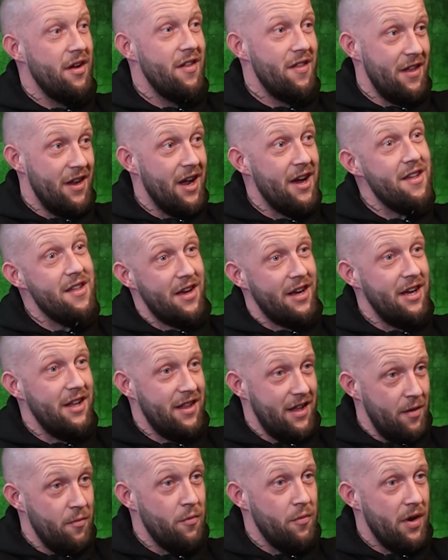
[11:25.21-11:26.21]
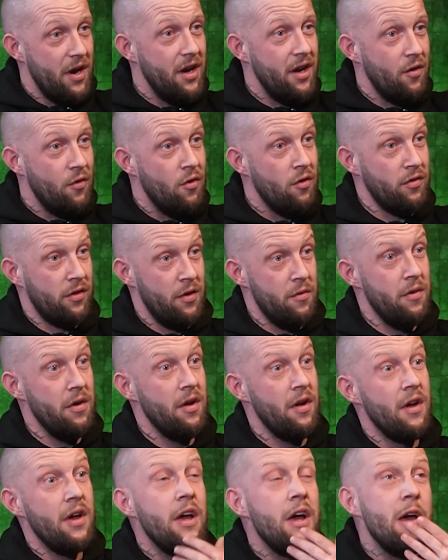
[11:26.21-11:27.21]
The next second day went into lockdown.
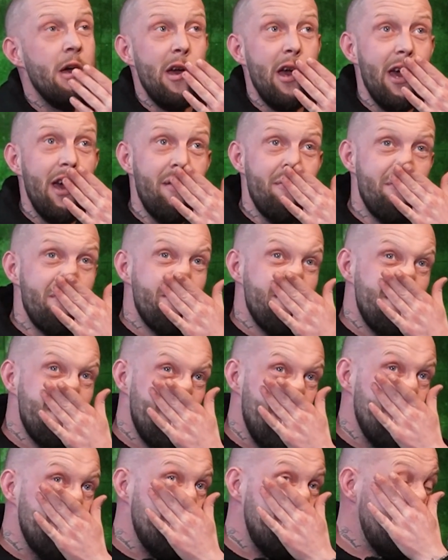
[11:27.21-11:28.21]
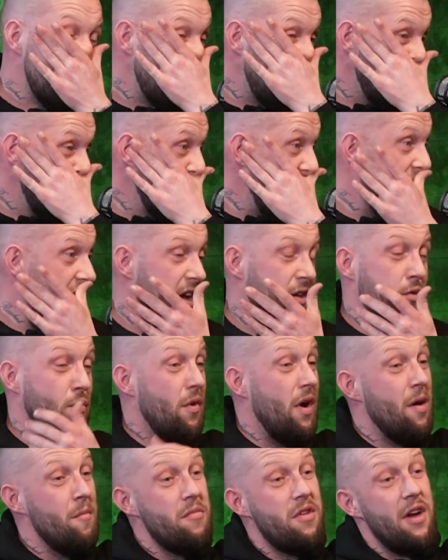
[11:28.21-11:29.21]
And I thought,
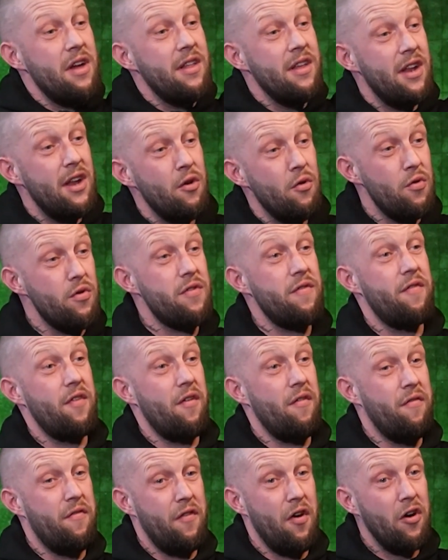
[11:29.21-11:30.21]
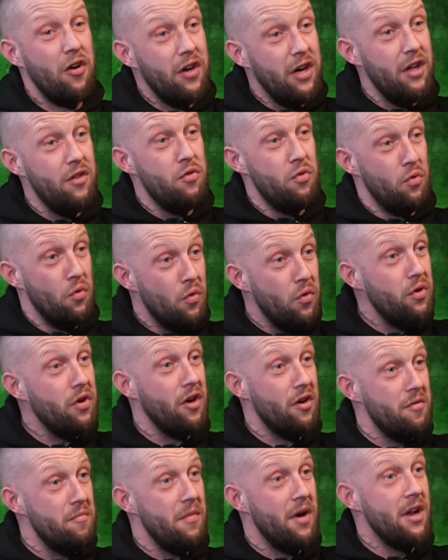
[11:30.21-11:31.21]
I'm sitting in the house for fucking no
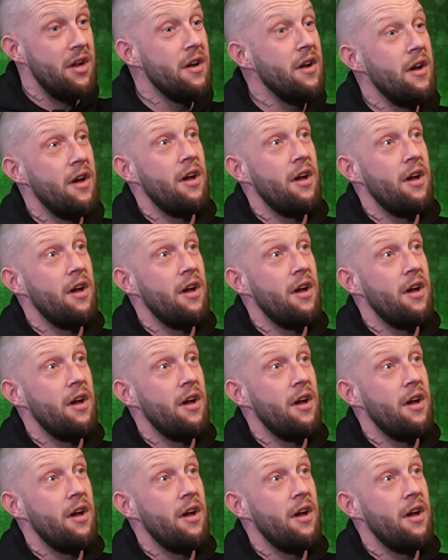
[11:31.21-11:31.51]
cunt, man.